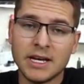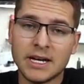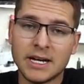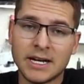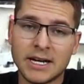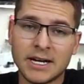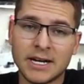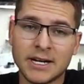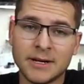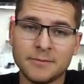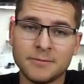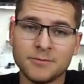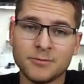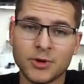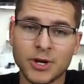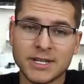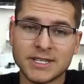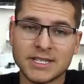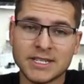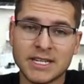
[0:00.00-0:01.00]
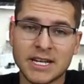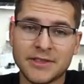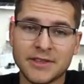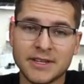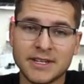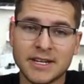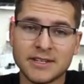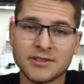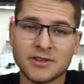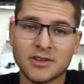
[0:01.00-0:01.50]
Racing at the
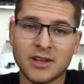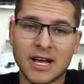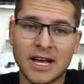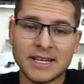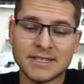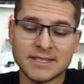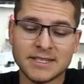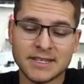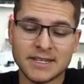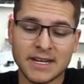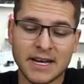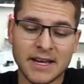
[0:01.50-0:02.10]
Desert Classic.